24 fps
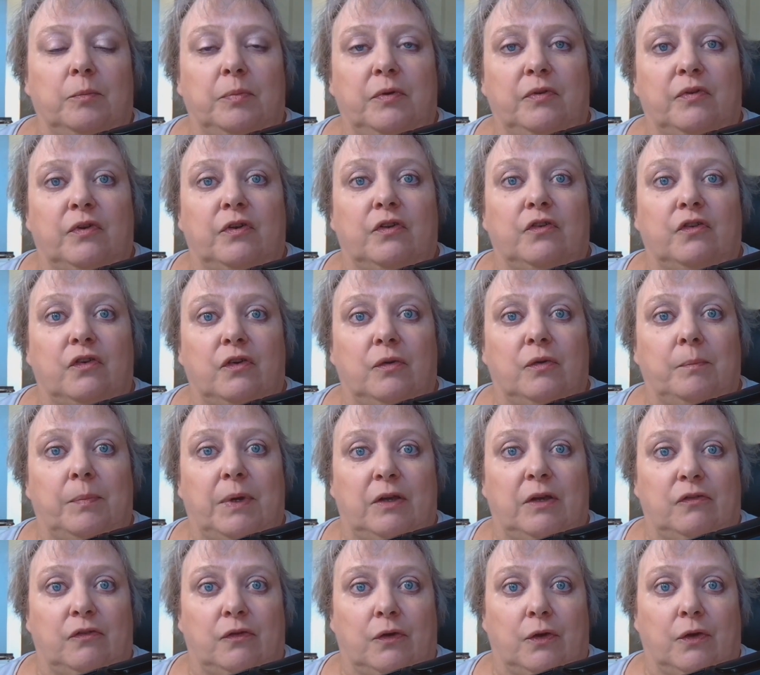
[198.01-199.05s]
position
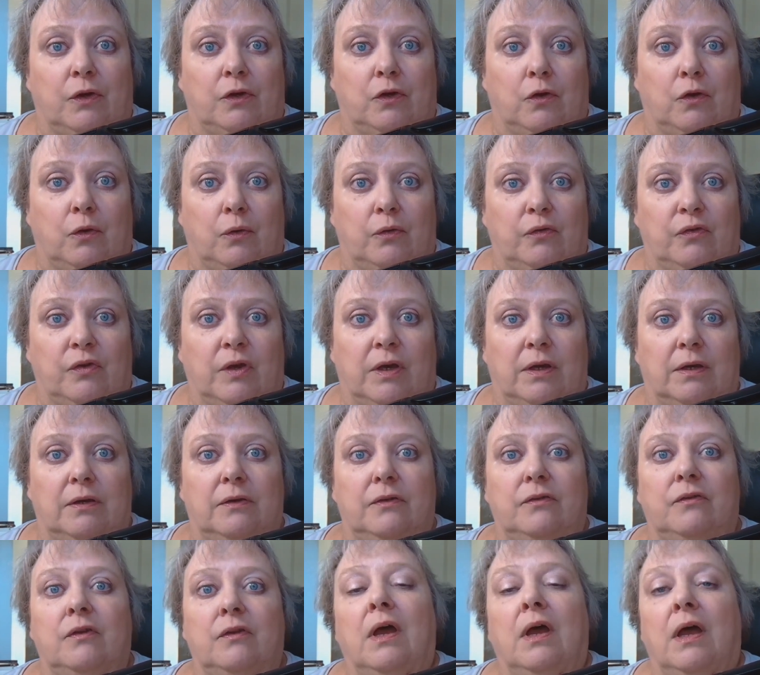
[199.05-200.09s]
based on your
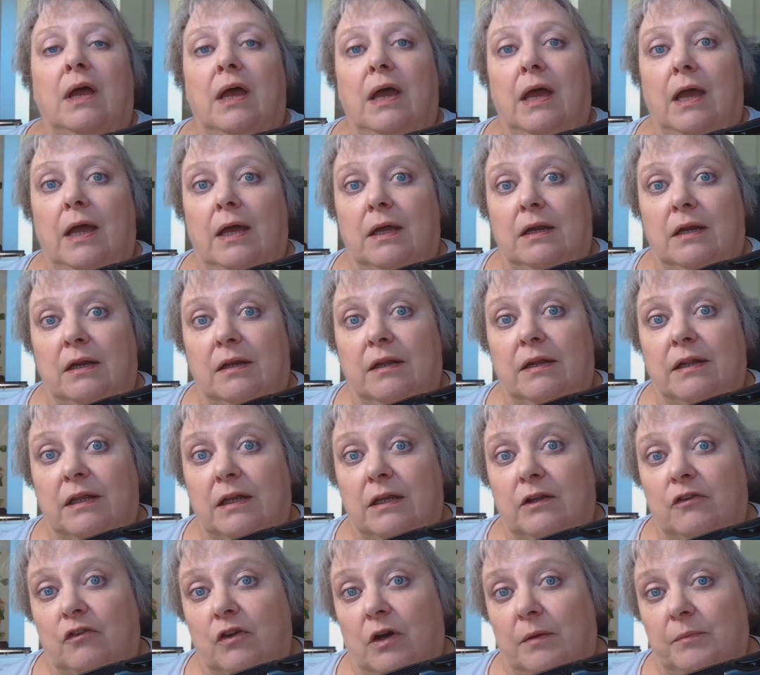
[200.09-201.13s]
skills and
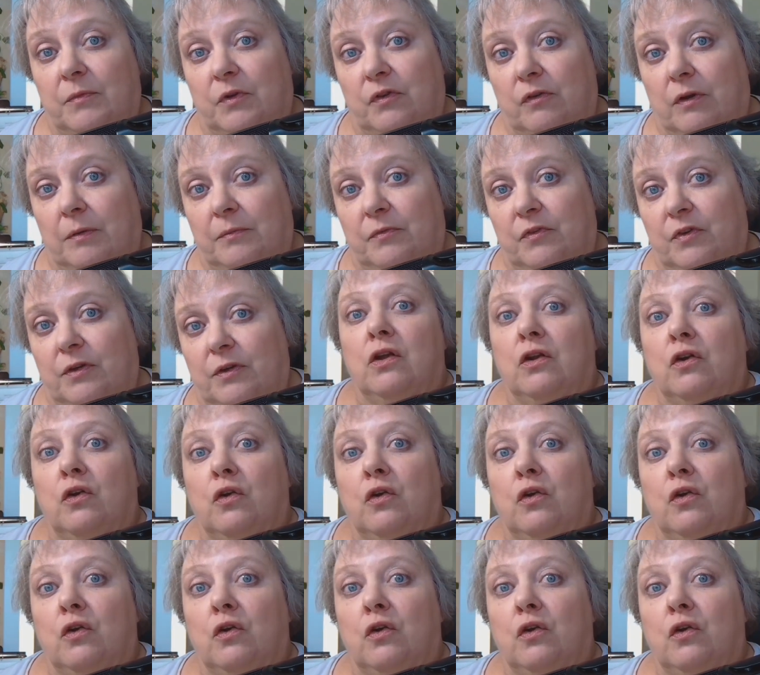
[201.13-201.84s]
the job description.